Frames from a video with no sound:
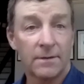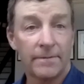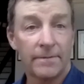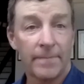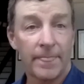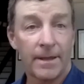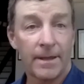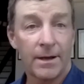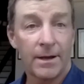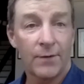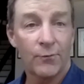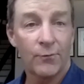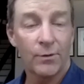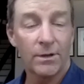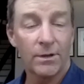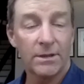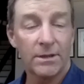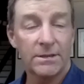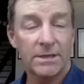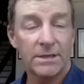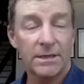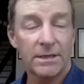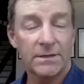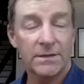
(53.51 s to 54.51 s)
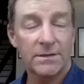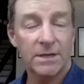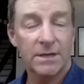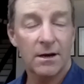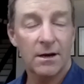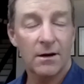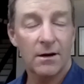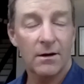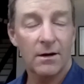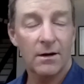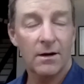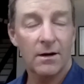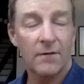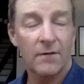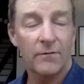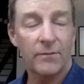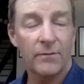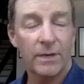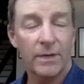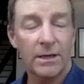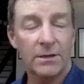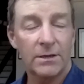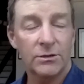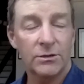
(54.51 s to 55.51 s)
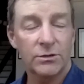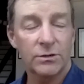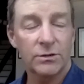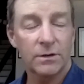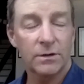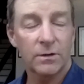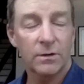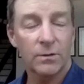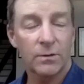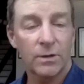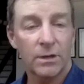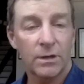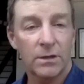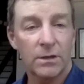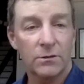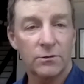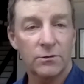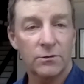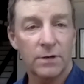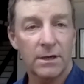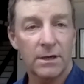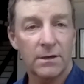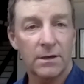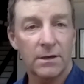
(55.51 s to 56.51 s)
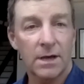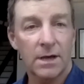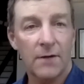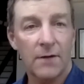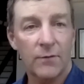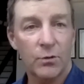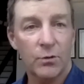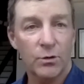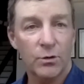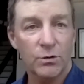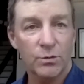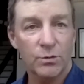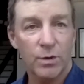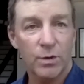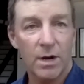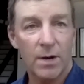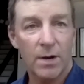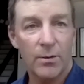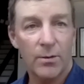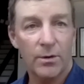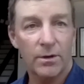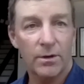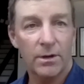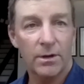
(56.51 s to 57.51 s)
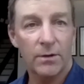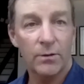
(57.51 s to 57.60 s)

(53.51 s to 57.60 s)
It really takes care of making sure that we can drain the golf course properly.